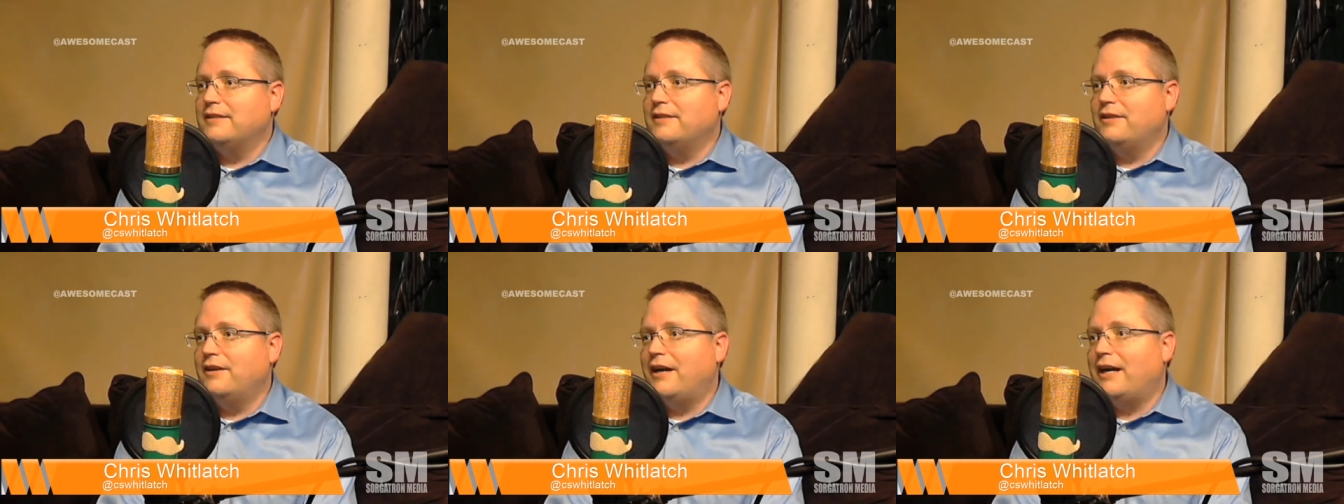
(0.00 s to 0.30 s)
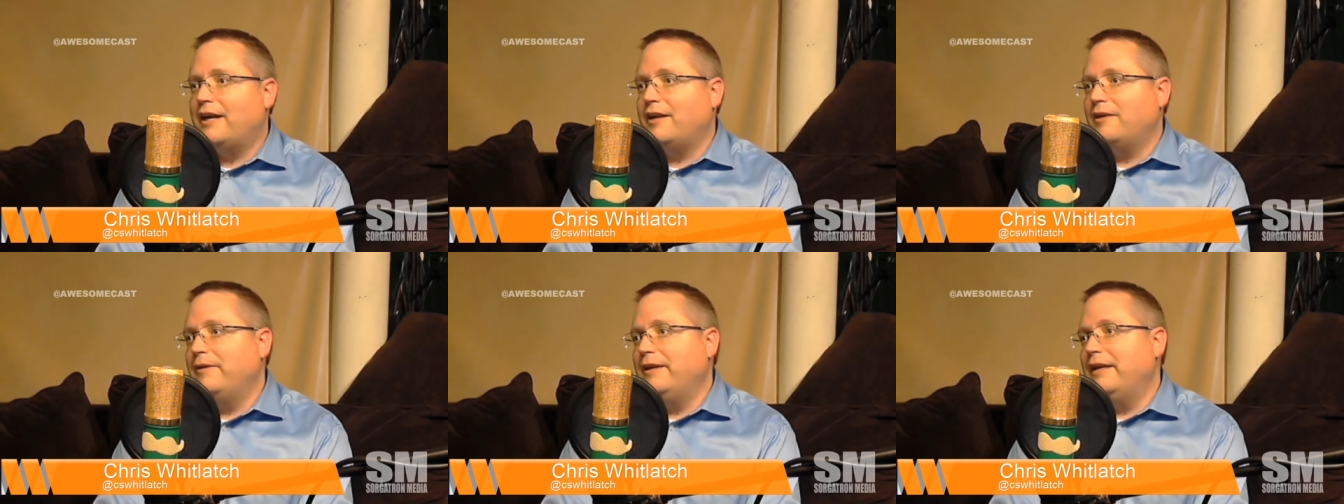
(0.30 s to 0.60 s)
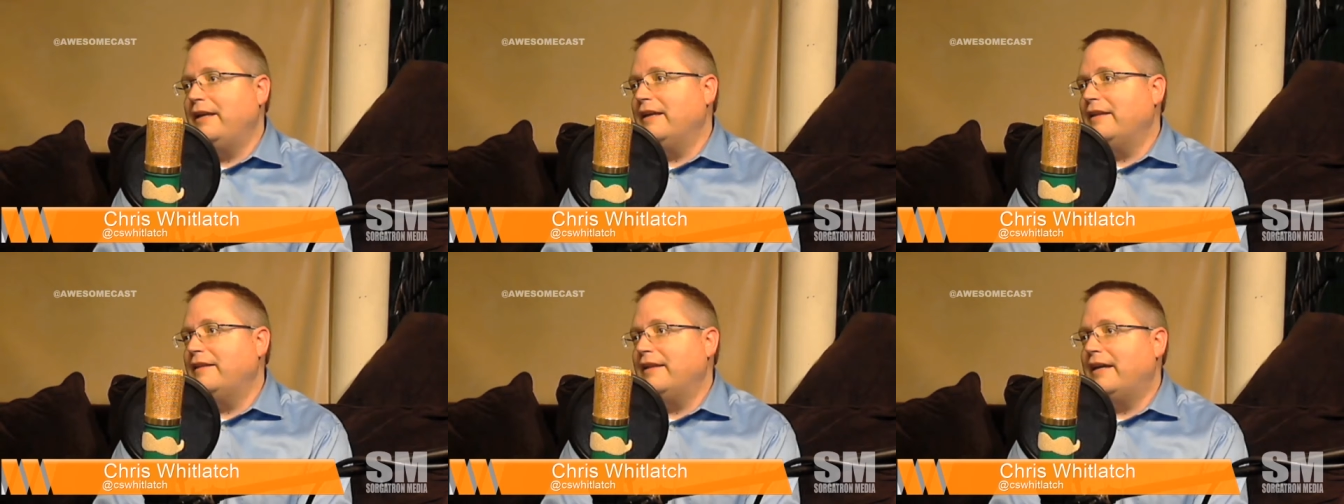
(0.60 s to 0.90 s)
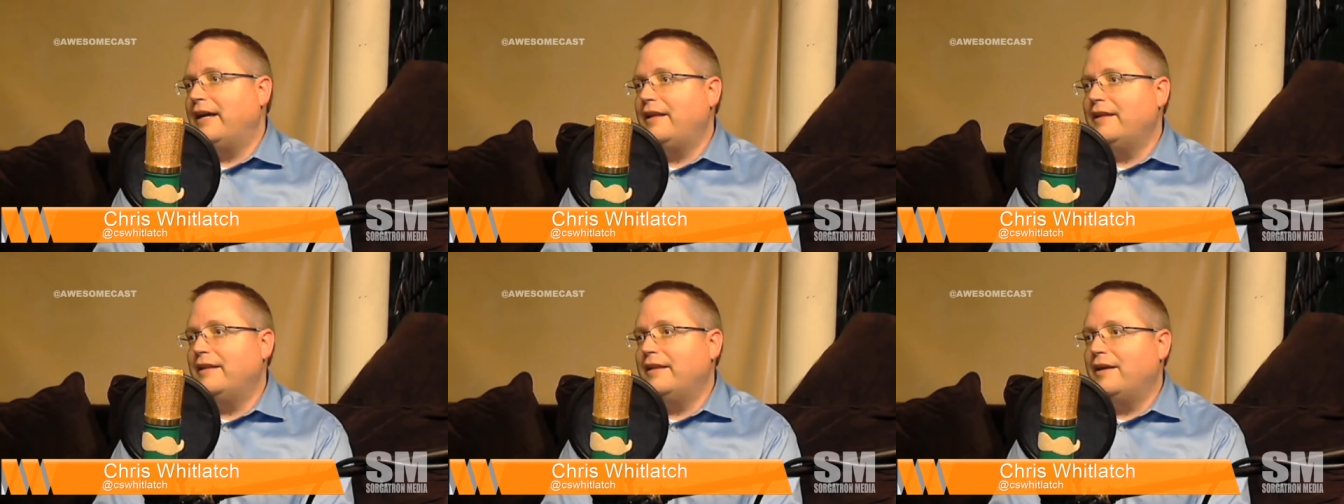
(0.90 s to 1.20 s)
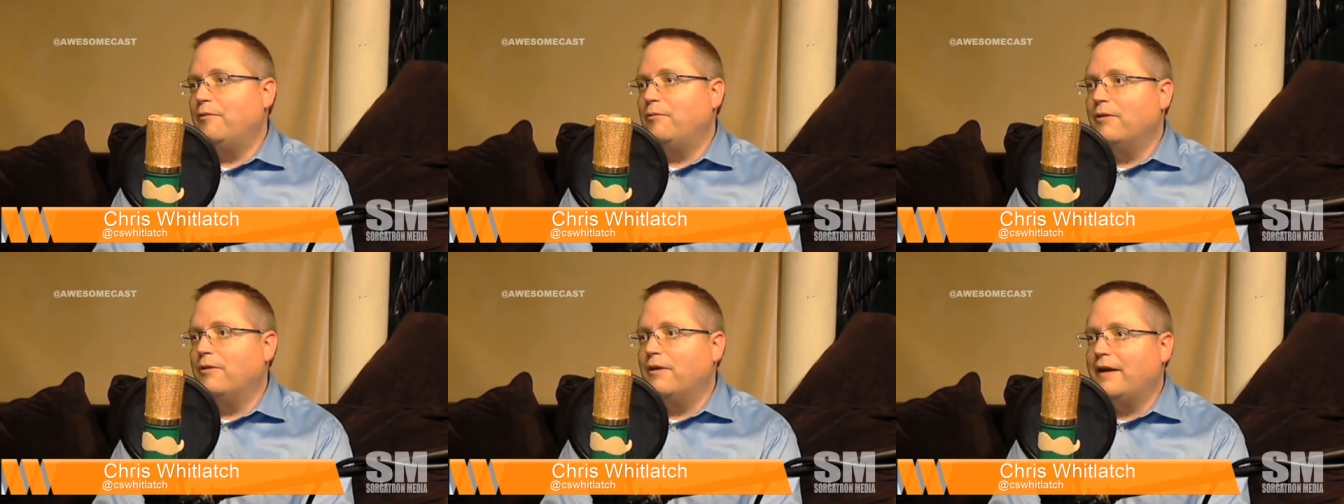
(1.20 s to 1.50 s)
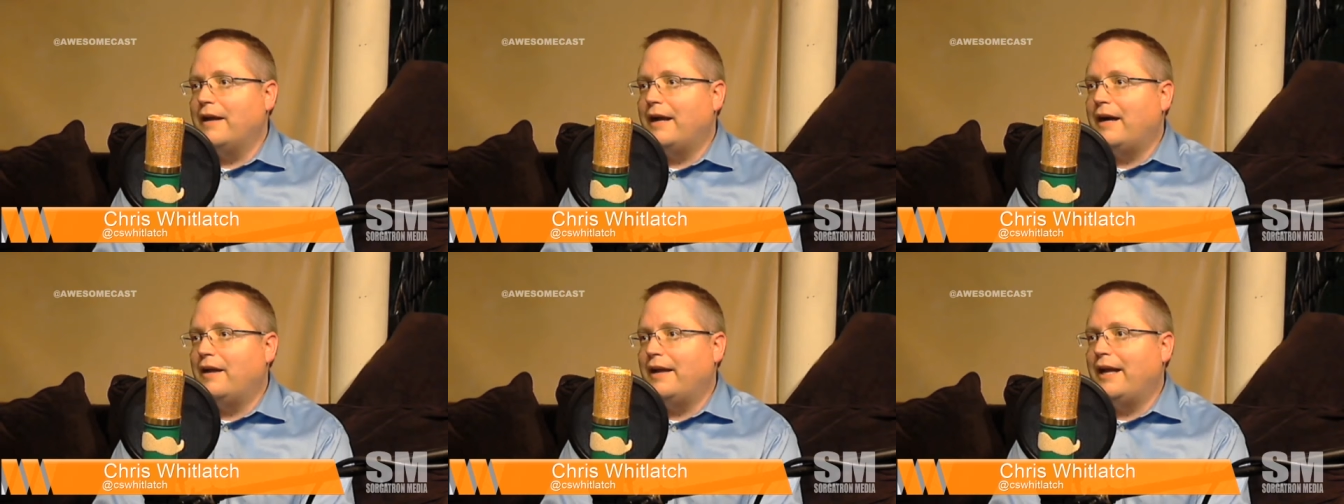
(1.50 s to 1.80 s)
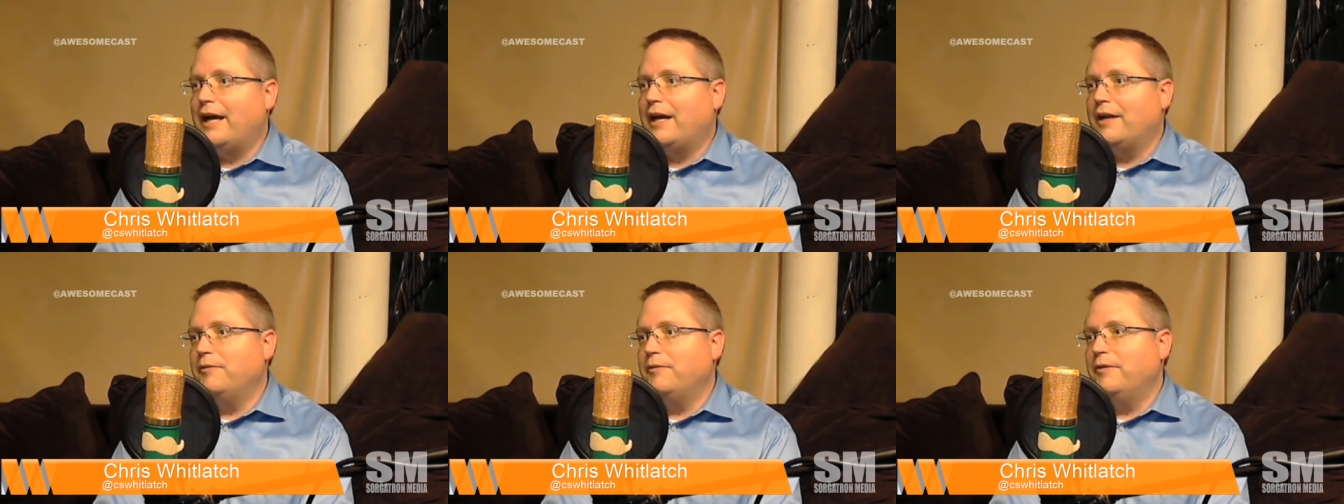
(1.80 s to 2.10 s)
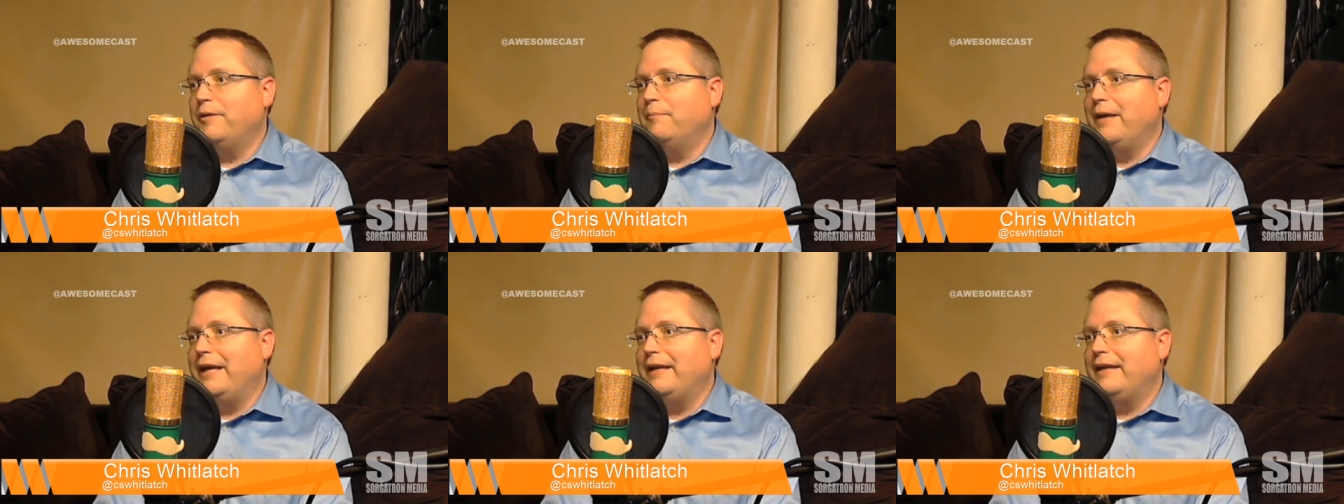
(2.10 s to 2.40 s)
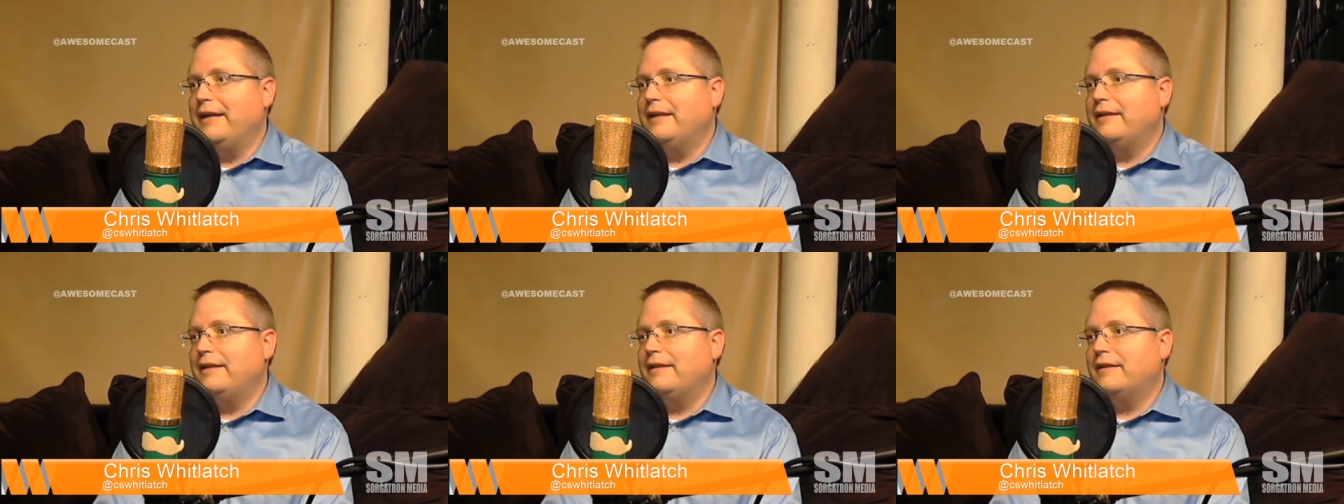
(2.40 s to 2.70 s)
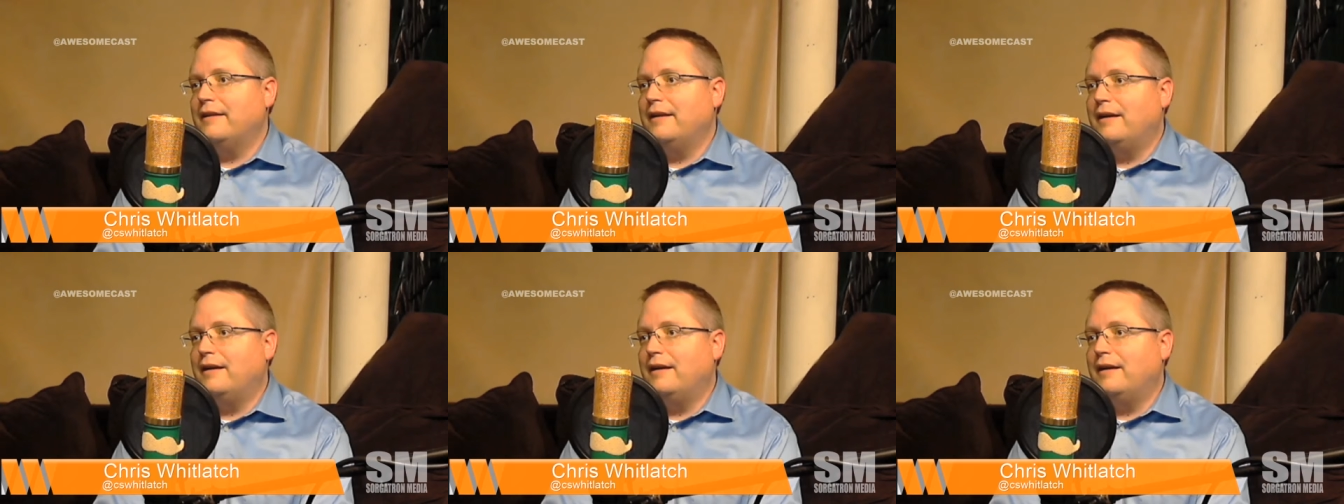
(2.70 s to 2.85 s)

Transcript: You know, how do we get that word out and how do we make it,